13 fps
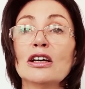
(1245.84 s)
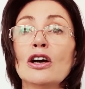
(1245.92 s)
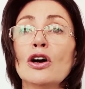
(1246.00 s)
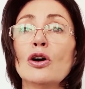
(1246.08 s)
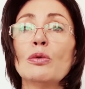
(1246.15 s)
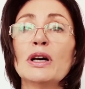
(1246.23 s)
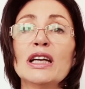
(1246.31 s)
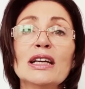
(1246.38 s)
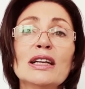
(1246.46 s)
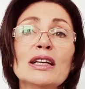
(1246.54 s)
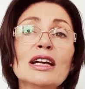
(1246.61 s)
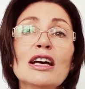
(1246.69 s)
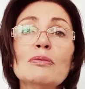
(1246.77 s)
When an
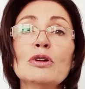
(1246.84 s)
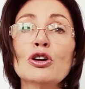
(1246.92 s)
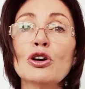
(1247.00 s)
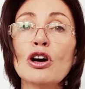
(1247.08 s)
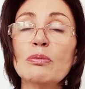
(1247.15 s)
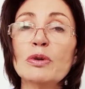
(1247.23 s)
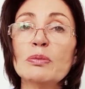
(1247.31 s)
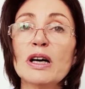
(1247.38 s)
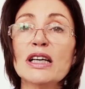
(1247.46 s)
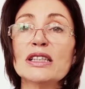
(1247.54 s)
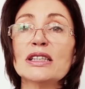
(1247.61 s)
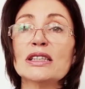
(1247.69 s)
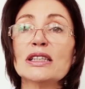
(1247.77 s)
enabler
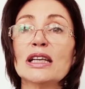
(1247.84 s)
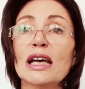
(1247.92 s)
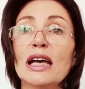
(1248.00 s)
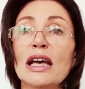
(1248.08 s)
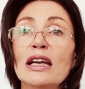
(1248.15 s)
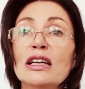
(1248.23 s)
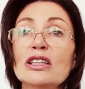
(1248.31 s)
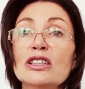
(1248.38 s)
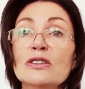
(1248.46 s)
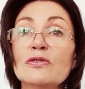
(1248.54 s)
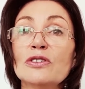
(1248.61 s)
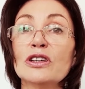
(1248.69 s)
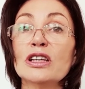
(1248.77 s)
compromises their energy
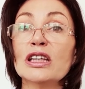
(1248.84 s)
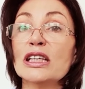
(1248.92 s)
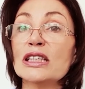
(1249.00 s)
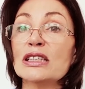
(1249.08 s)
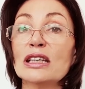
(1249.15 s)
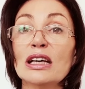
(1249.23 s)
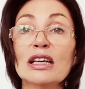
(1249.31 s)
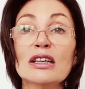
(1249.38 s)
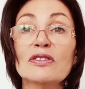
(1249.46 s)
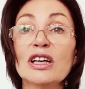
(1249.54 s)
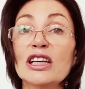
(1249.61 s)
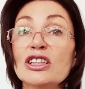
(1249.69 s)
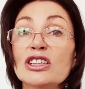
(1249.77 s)
field, this negative
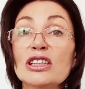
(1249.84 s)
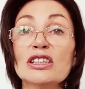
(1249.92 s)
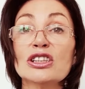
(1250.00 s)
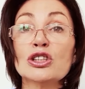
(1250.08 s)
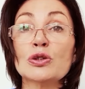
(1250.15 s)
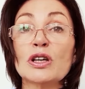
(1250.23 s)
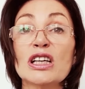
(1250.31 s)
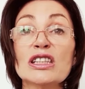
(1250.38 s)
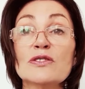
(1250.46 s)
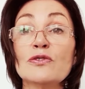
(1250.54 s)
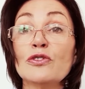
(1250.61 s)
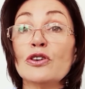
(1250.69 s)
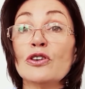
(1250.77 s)
energy is
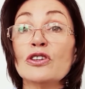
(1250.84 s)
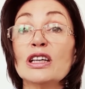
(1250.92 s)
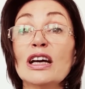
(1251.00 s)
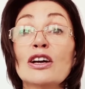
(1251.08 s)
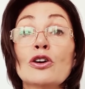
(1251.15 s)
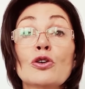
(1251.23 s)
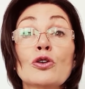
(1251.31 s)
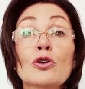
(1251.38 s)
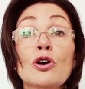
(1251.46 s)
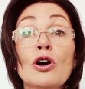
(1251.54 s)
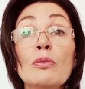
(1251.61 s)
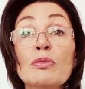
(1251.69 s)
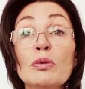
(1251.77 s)
transferred and
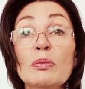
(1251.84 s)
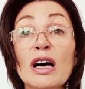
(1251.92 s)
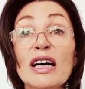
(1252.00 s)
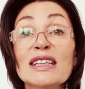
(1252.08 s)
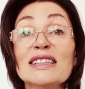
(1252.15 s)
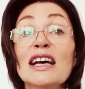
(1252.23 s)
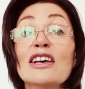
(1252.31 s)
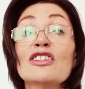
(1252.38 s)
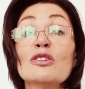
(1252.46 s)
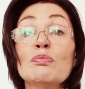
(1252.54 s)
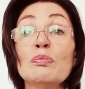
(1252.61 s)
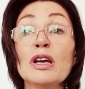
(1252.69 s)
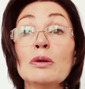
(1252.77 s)
compromise the
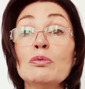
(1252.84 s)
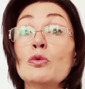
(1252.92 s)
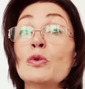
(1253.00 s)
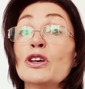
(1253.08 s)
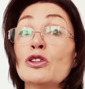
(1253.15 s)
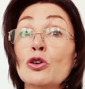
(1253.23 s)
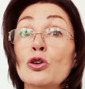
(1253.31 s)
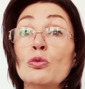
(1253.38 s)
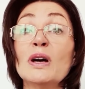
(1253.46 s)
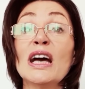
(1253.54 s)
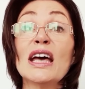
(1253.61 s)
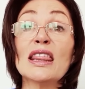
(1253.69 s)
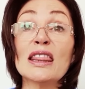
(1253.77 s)
people with whom
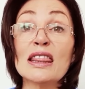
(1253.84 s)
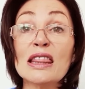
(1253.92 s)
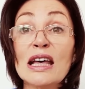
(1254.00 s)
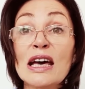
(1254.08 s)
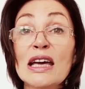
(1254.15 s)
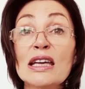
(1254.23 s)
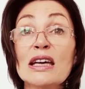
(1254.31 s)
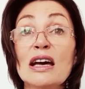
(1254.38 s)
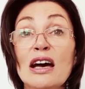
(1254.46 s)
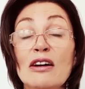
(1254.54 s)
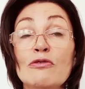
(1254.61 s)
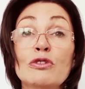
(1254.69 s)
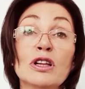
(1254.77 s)
they have
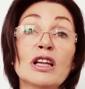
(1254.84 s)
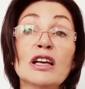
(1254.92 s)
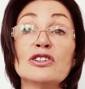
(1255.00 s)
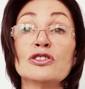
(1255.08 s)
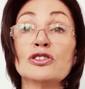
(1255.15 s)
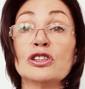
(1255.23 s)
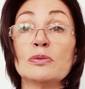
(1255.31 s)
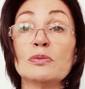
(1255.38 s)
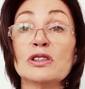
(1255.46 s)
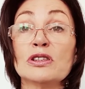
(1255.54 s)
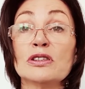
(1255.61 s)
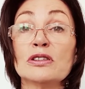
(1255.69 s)
relationships.